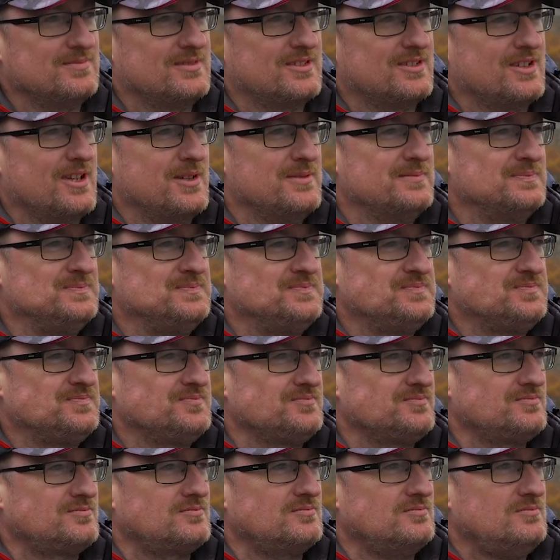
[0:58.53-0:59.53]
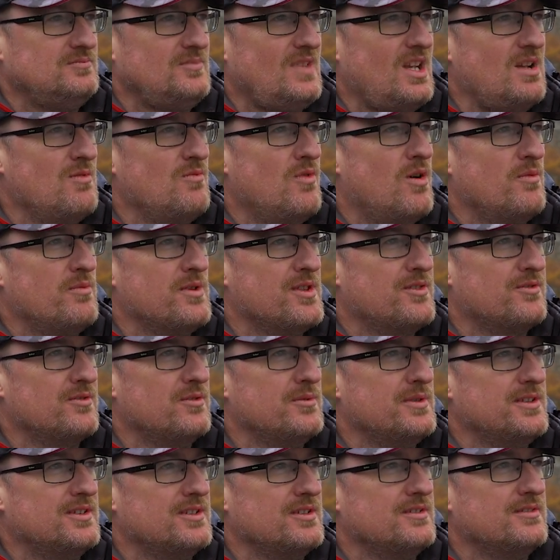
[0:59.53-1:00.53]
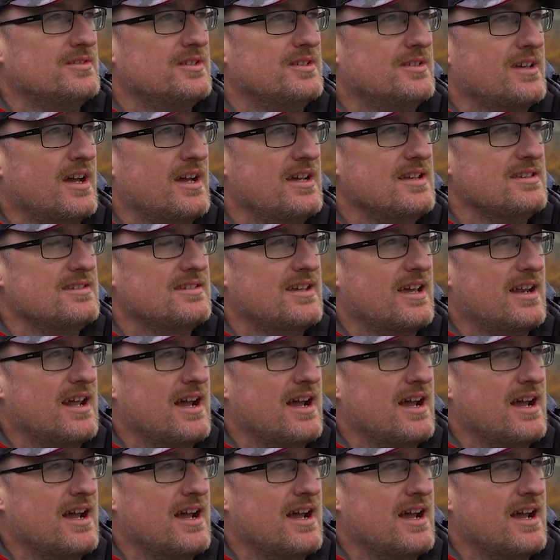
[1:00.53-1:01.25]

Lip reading: So what we thought we'd do today is get